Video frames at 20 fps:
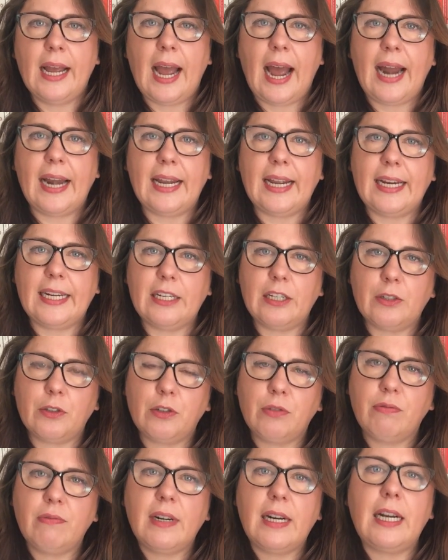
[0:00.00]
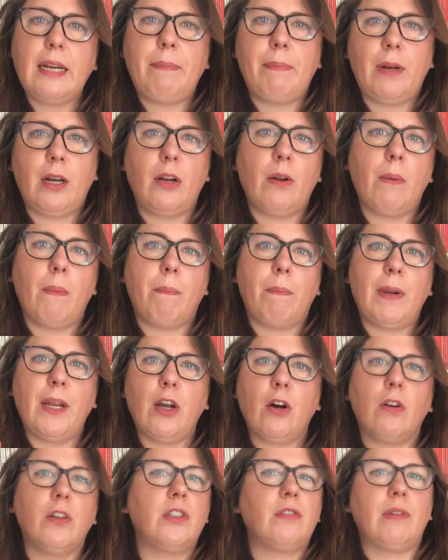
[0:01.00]
And it was really
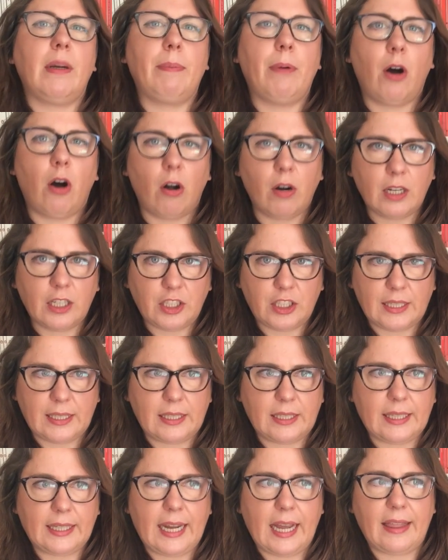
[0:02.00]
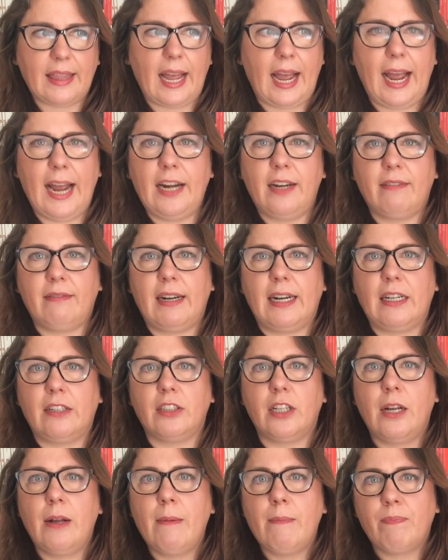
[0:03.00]
beyond ripperologists to get their head around